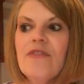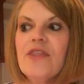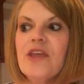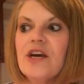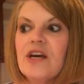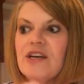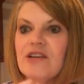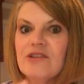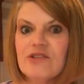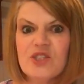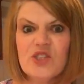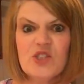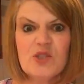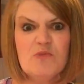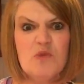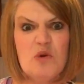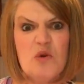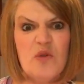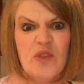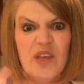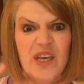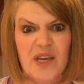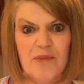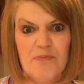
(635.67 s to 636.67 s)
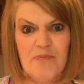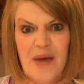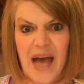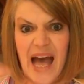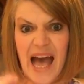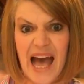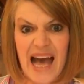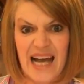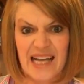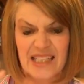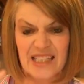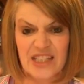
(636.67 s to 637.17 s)
the smoothie
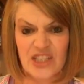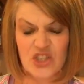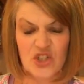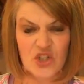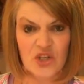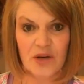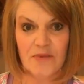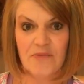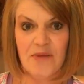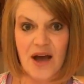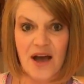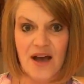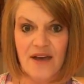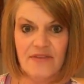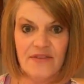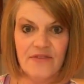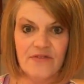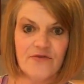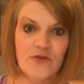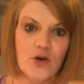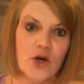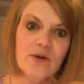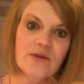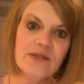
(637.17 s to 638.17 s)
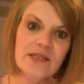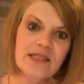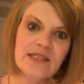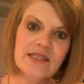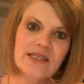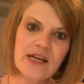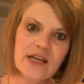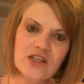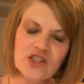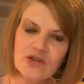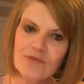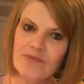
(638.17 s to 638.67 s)
packs that you can buy in the frozen
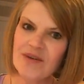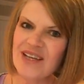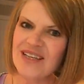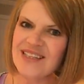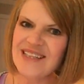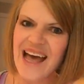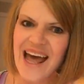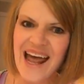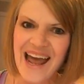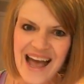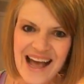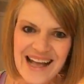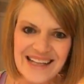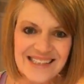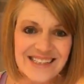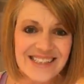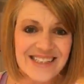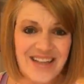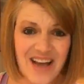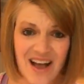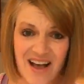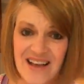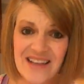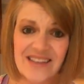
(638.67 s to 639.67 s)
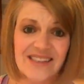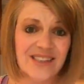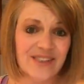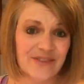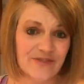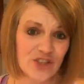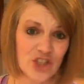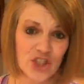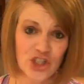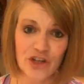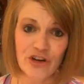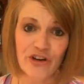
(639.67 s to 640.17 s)
section, because that adds tons
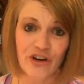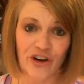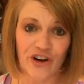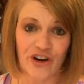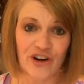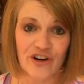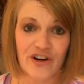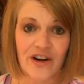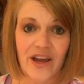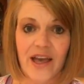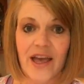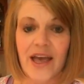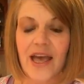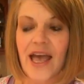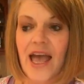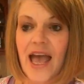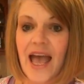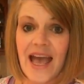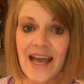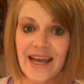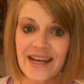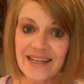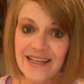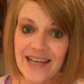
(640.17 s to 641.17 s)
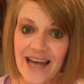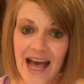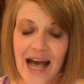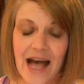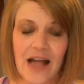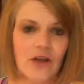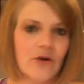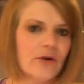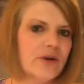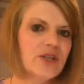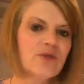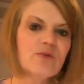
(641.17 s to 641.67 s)
of sugar and
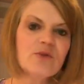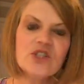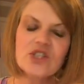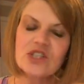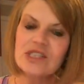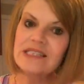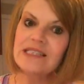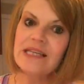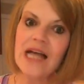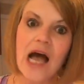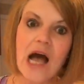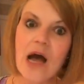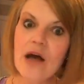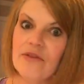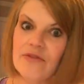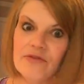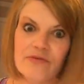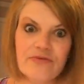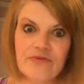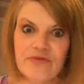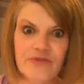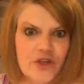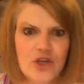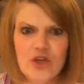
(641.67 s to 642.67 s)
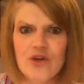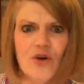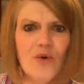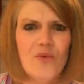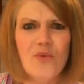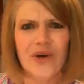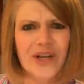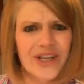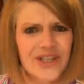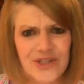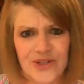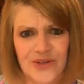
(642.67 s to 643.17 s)
calories, which is not, you don't
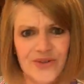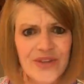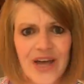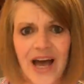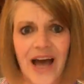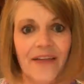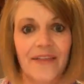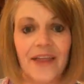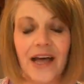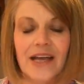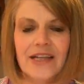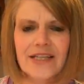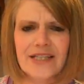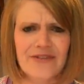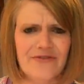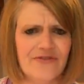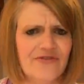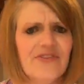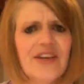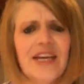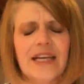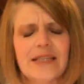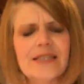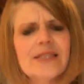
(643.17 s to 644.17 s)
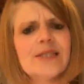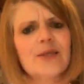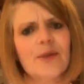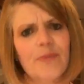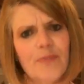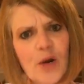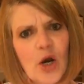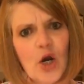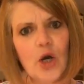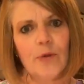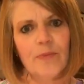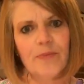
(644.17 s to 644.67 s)
want to do that. That defeats the
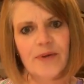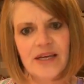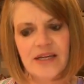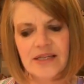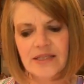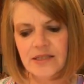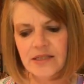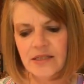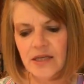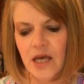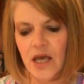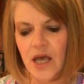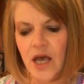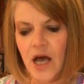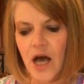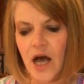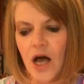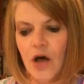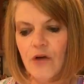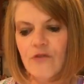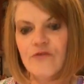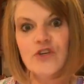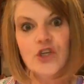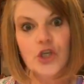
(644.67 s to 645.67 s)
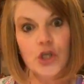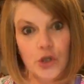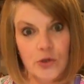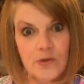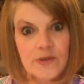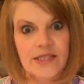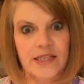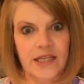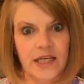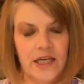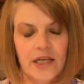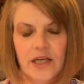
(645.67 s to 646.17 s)
purpose of
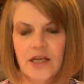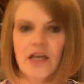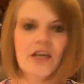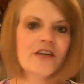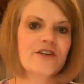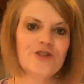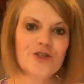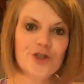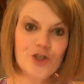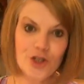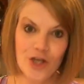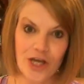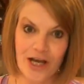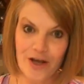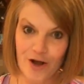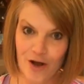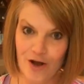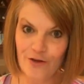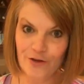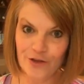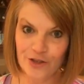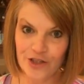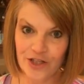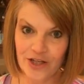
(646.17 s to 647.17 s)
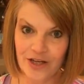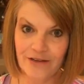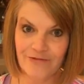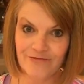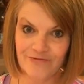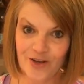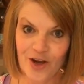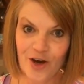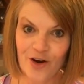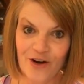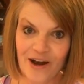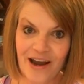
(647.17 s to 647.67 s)
using Shakeology.
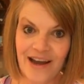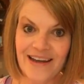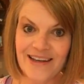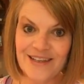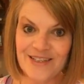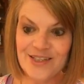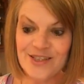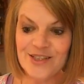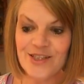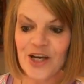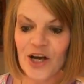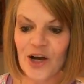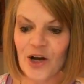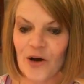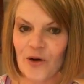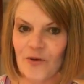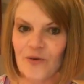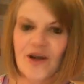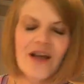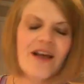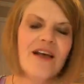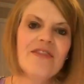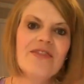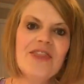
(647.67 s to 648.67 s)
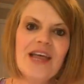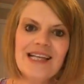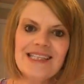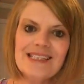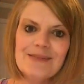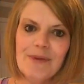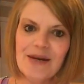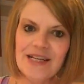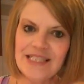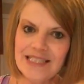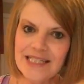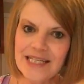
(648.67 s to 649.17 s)
All right, so
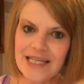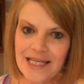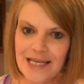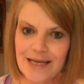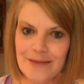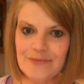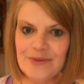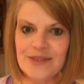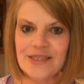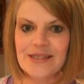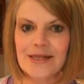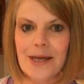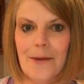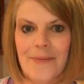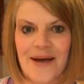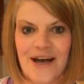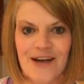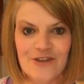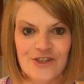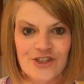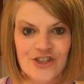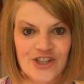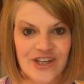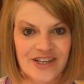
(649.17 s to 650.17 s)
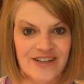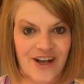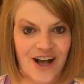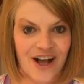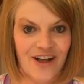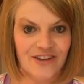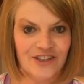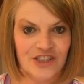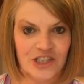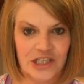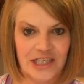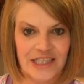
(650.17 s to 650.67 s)
that's my tips about
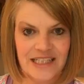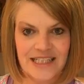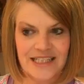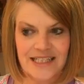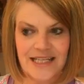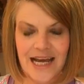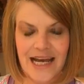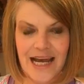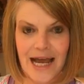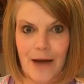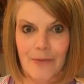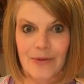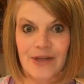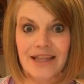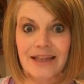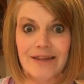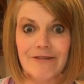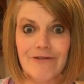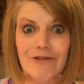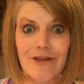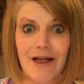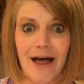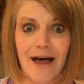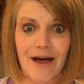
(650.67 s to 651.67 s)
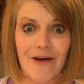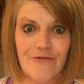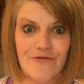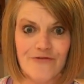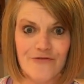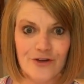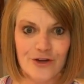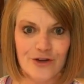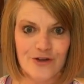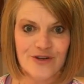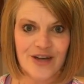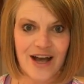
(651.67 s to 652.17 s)
Shakeology today. I would love
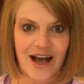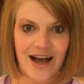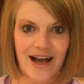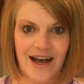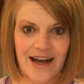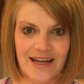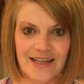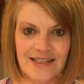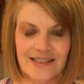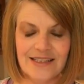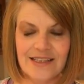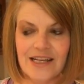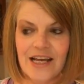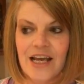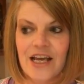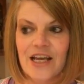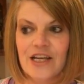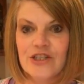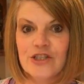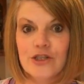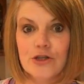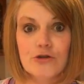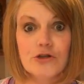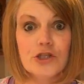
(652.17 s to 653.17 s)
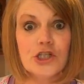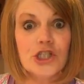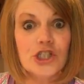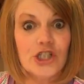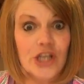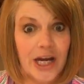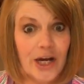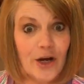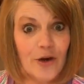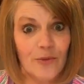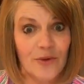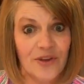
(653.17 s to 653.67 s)
for you guys to
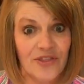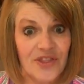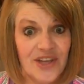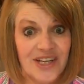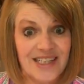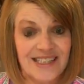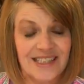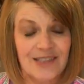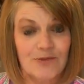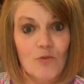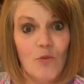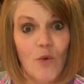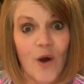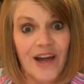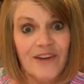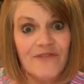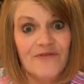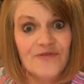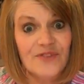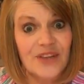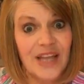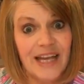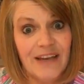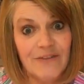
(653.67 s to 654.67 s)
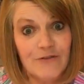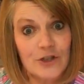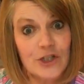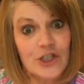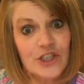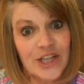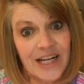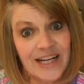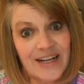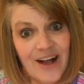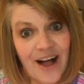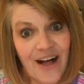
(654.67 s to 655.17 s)
share with us what flavor
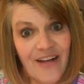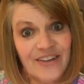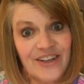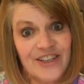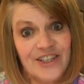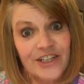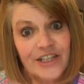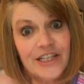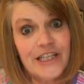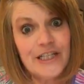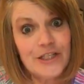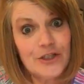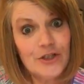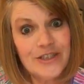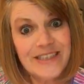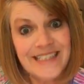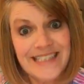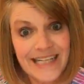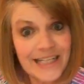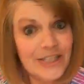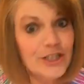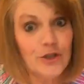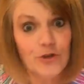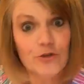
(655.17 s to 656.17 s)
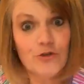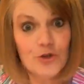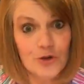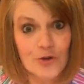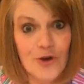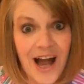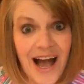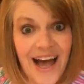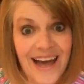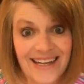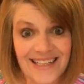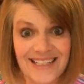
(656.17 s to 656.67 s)
Shakeology did you
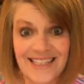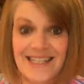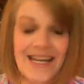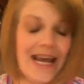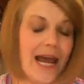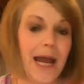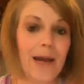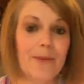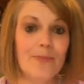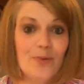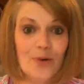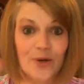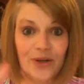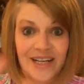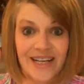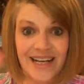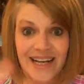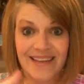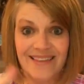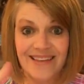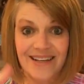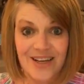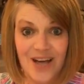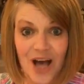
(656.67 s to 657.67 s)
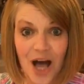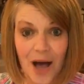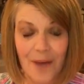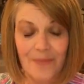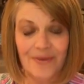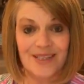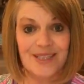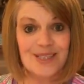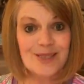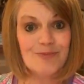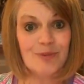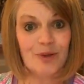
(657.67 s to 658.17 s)
try today. Put it in the
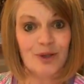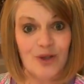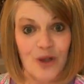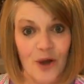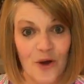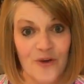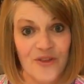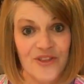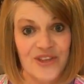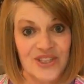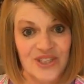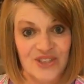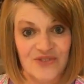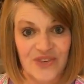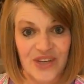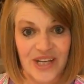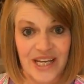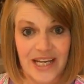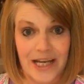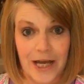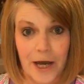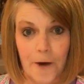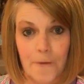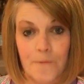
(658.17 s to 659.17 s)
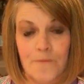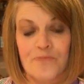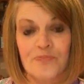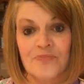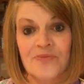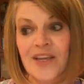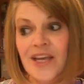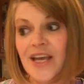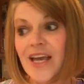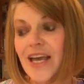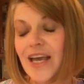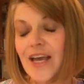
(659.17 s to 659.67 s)
comments below this video.
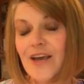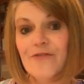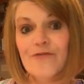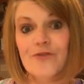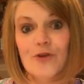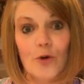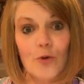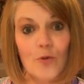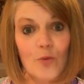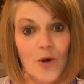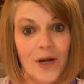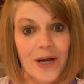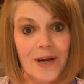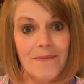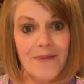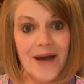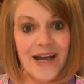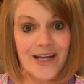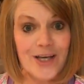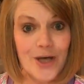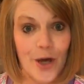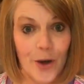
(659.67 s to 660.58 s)
If you're one of my